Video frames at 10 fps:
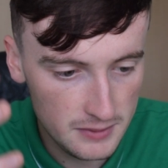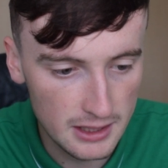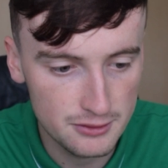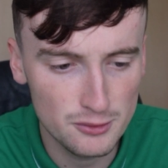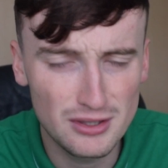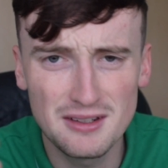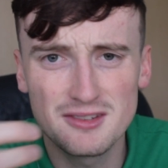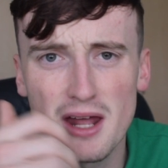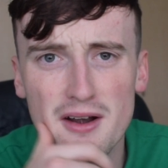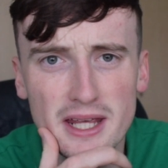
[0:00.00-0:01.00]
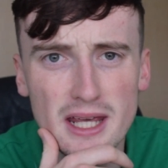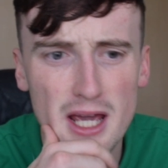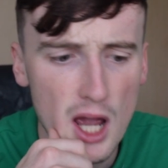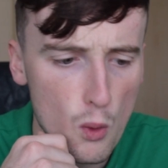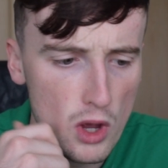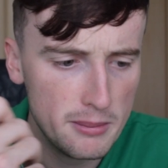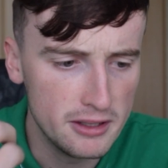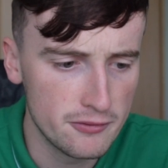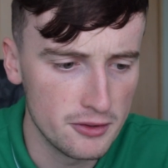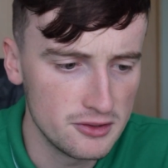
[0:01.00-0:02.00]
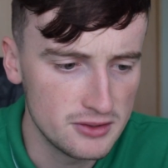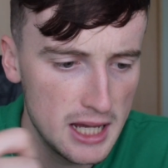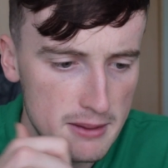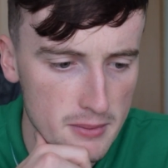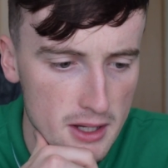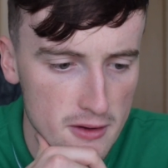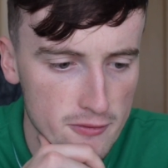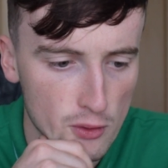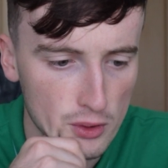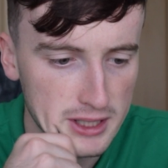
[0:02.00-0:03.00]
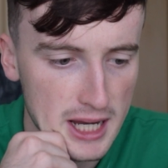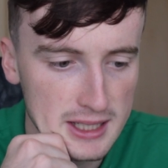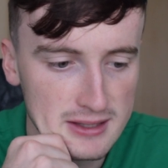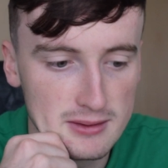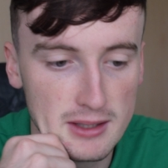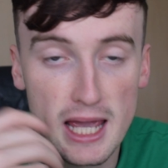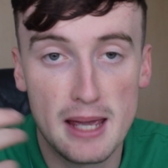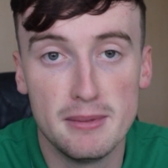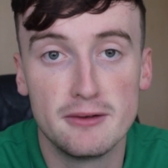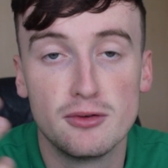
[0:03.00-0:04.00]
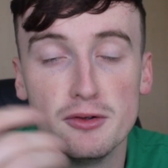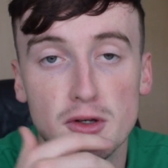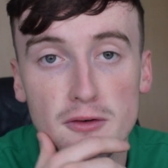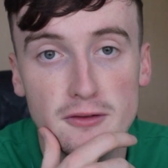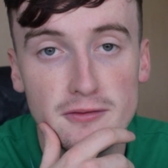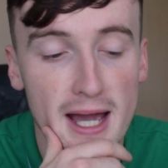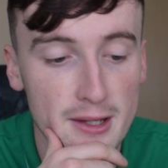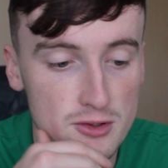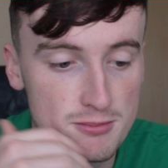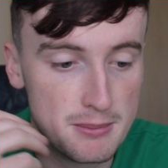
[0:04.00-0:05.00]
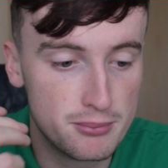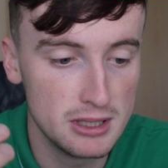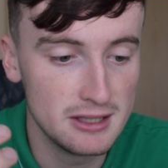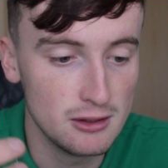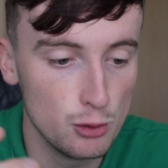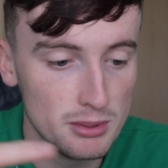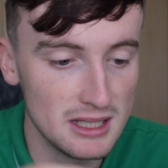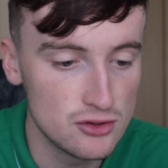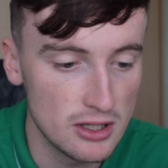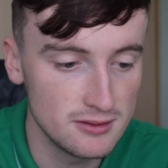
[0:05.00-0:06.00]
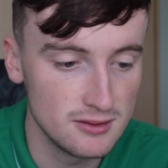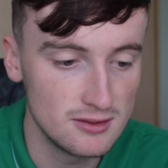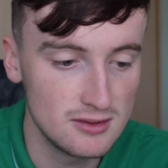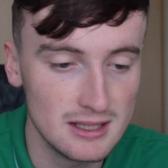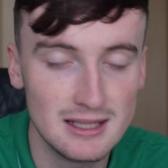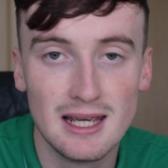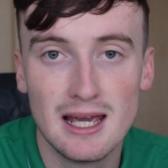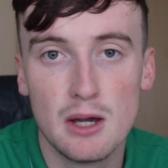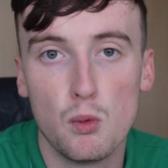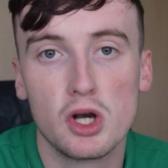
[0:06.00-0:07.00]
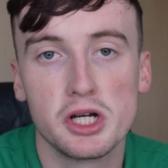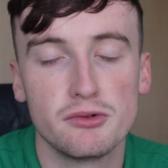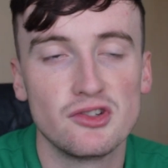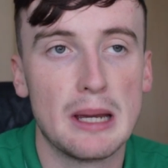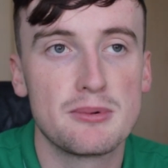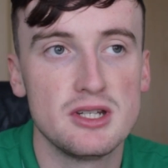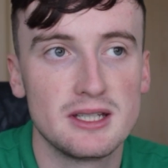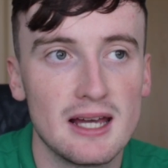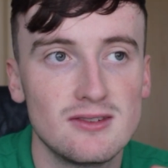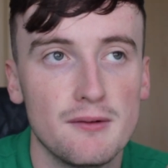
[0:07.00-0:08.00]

As I was saying, this Saturday will be the first game for Kenny in front of the fans, which would be brilliant. It will be interesting to see what kind of reception he gets.